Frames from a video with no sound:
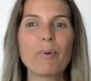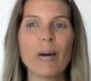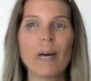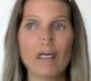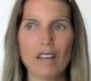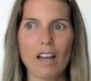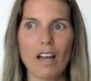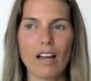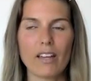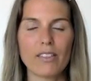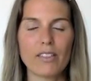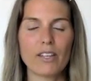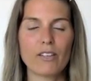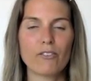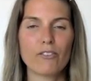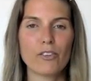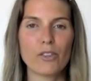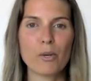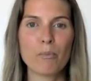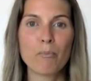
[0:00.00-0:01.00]
But I
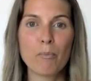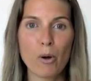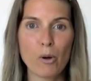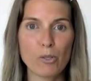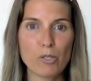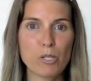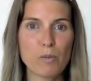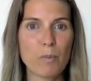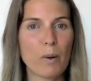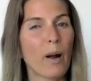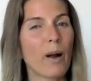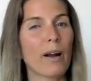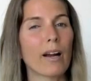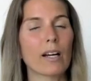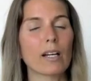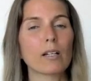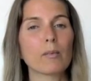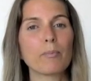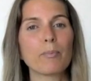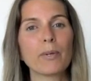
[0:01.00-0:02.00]
think for the most
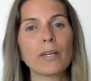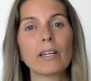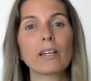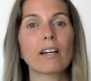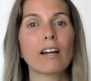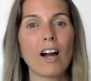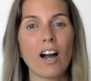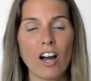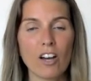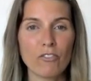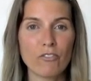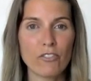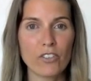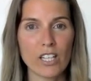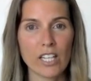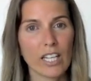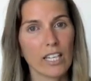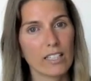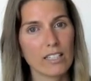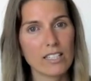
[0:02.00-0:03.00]
part, being
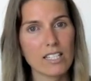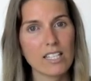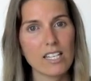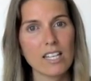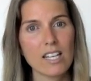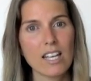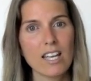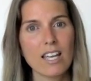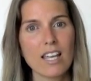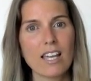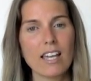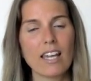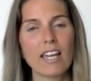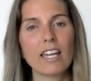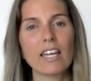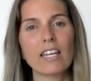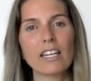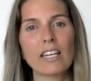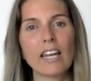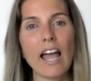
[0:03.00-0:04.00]
confident
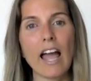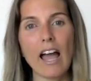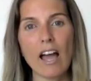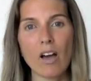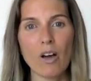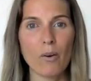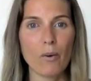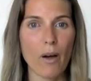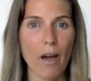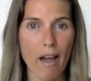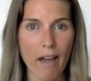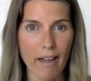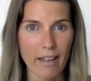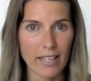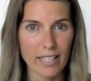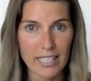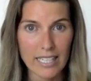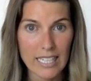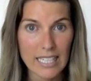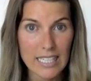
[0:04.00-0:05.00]
in how
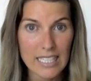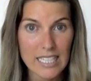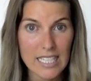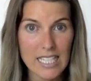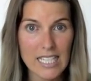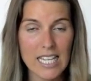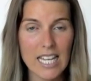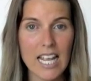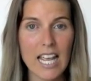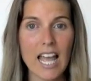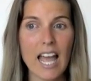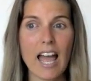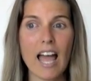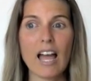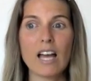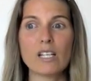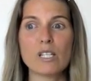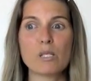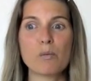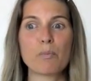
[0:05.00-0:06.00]
I eat
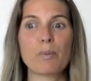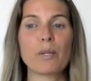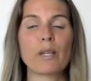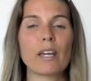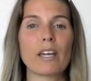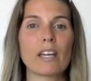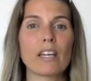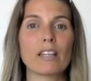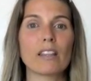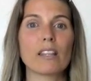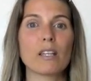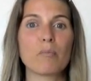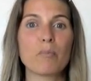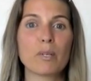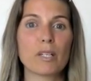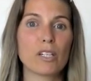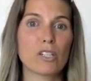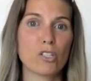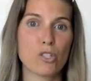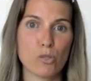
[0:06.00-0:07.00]
has played the
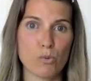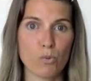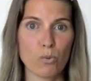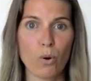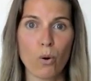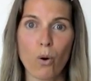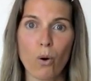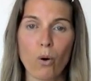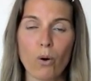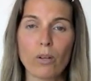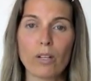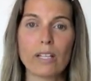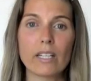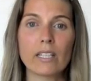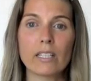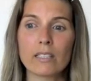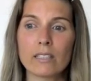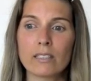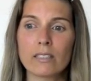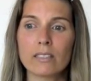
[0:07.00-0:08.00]
biggest role
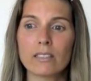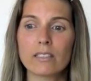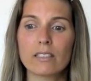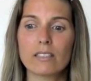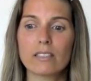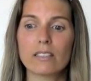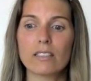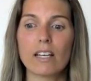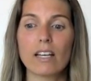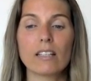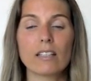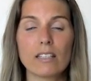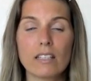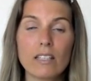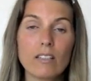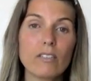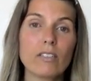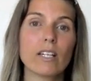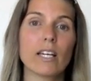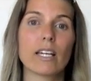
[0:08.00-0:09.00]
in
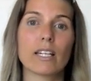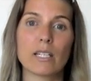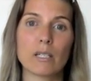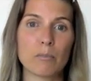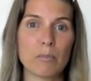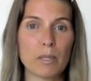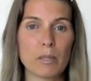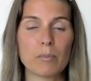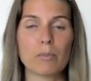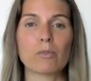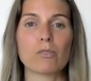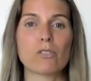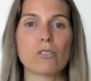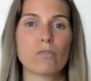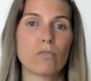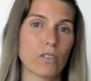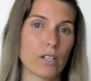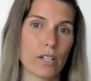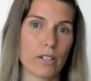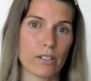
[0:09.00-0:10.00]
alleviating
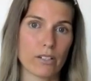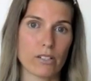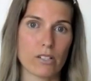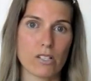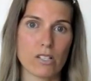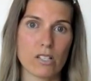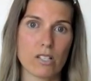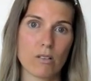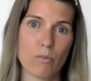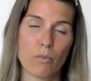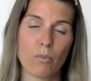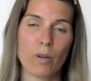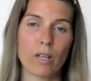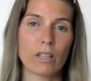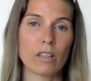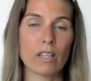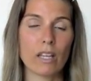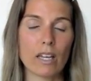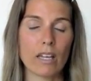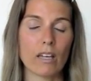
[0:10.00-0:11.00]
people's fears
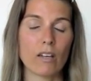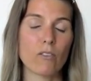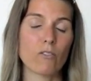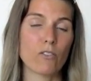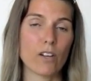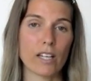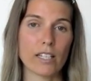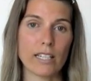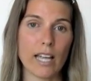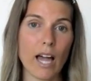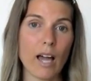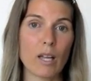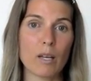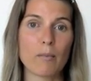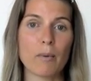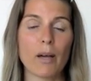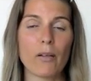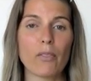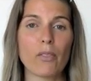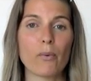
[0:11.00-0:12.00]
when they find out
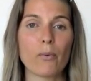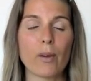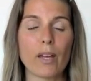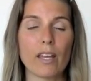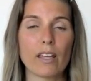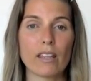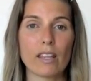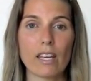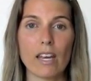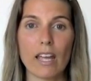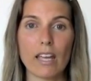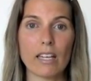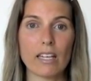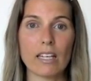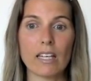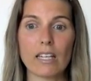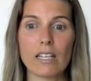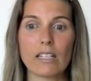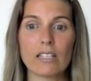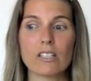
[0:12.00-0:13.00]
about the way that I
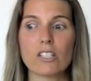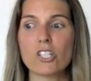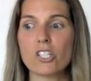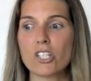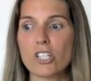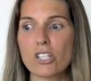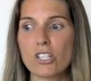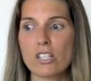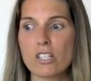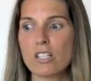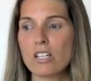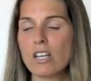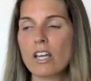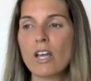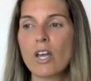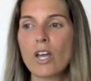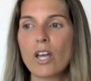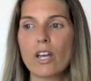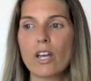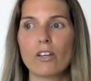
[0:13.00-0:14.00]
eat. It's just,
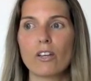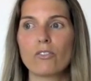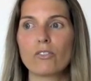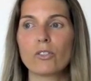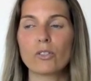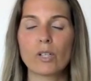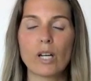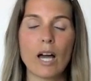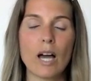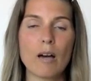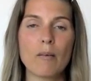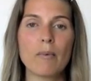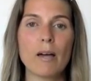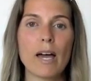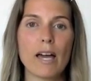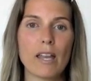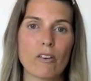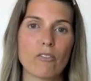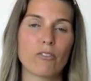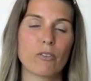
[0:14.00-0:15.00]
if you come
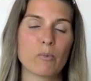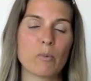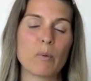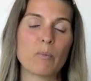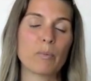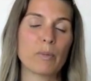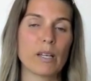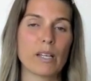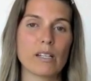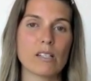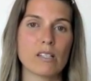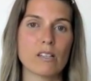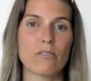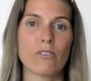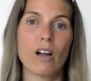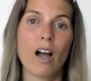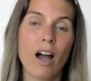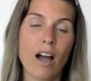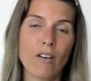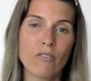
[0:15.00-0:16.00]
at it from a place
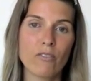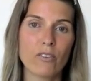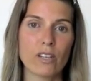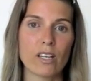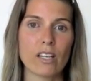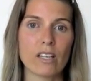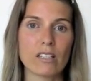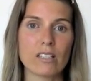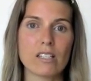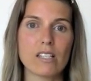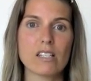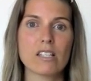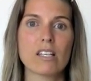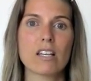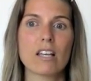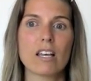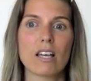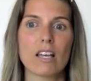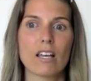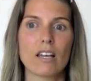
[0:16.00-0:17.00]
of confidence,